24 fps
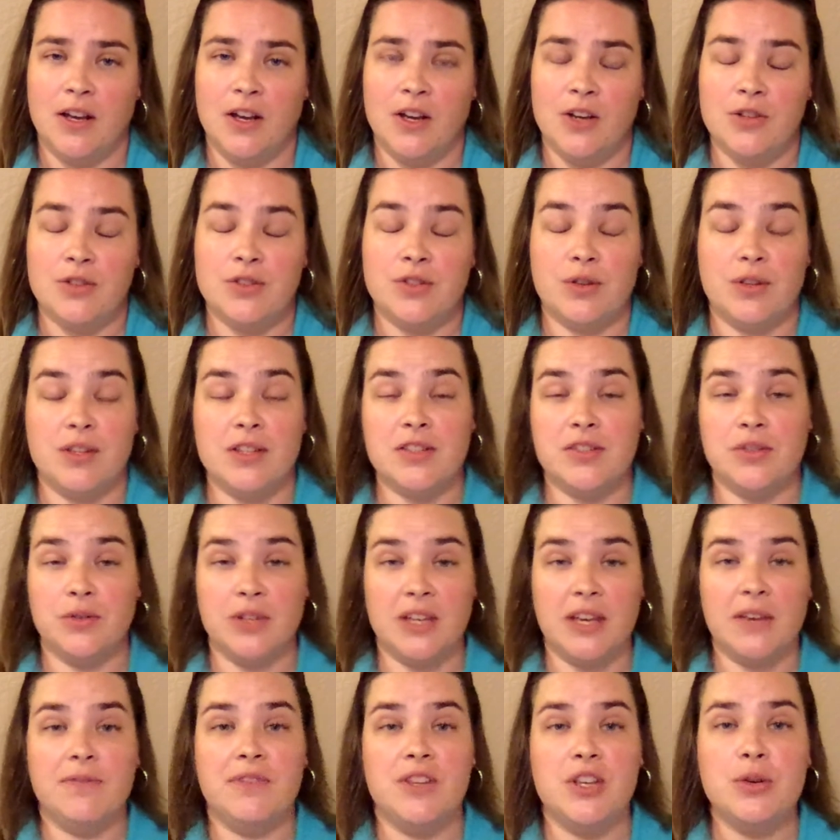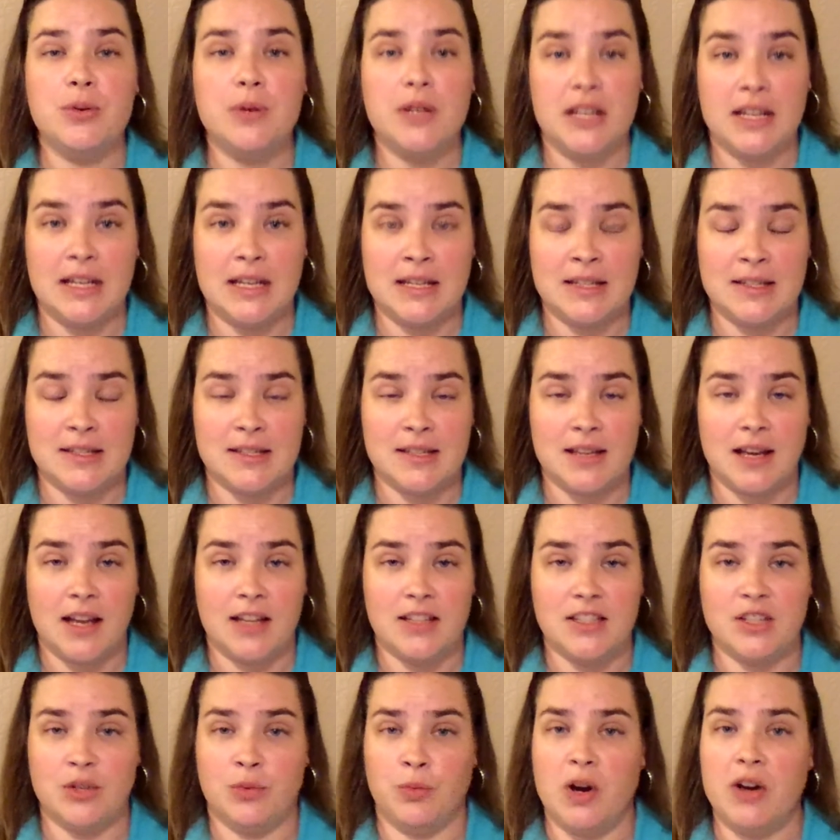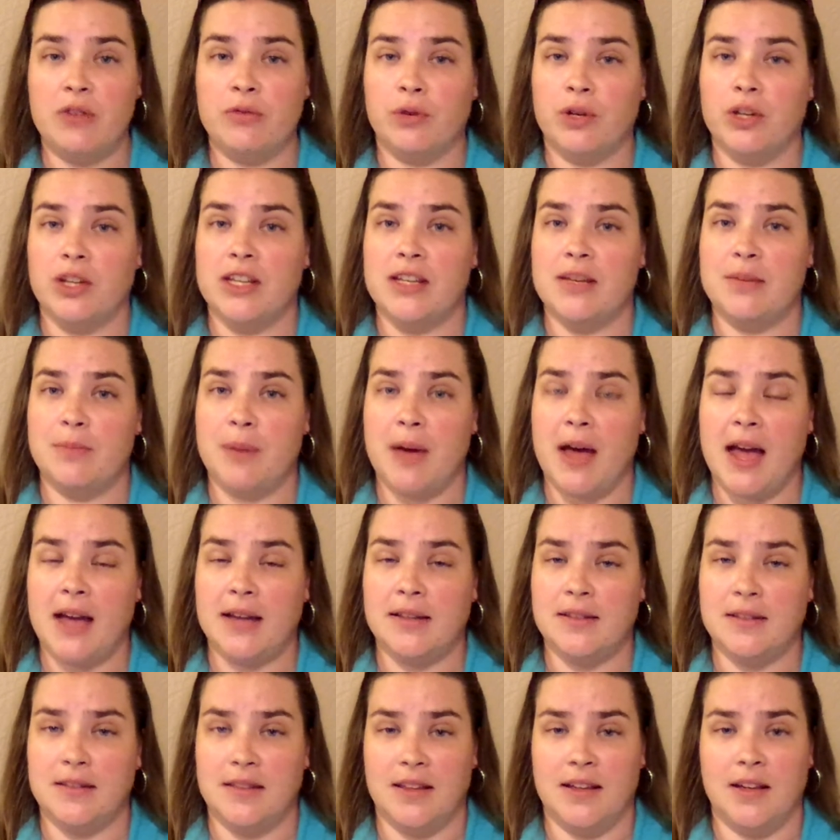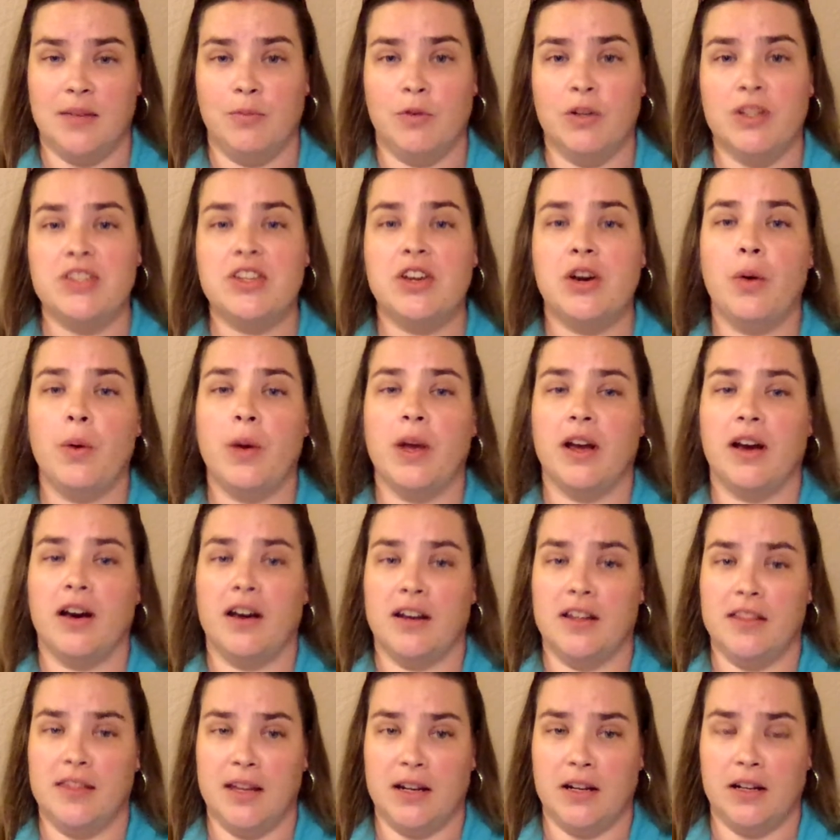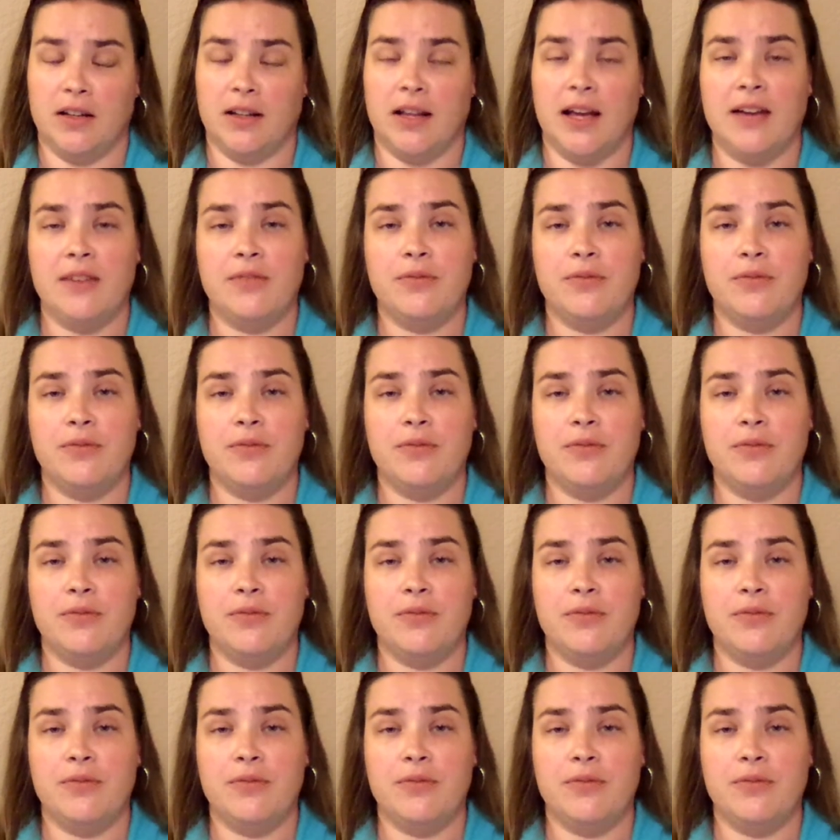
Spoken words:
So this will give you an insight to what really impacted them, what's going on in their life,